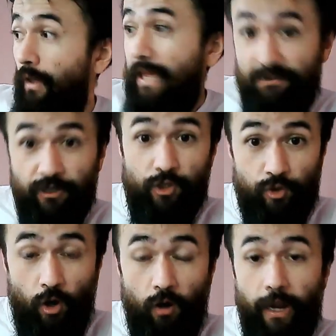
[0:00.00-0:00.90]
evening
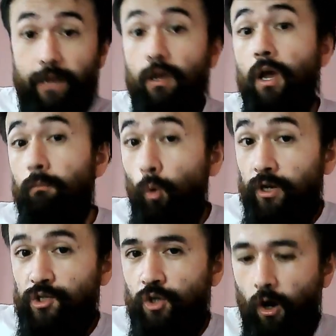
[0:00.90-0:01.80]
star and
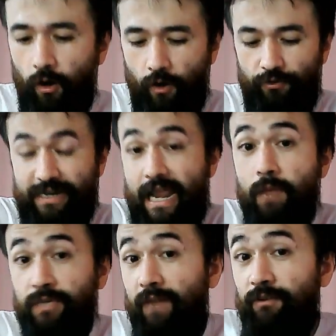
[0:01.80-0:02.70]
morning star, the
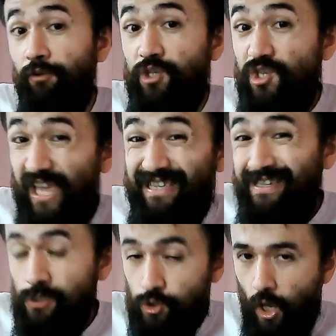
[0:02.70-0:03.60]
names have different
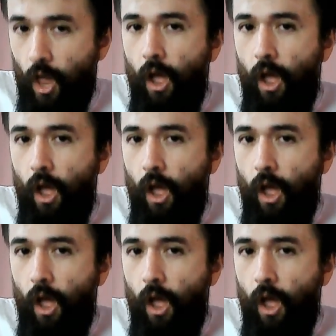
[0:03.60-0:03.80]
senses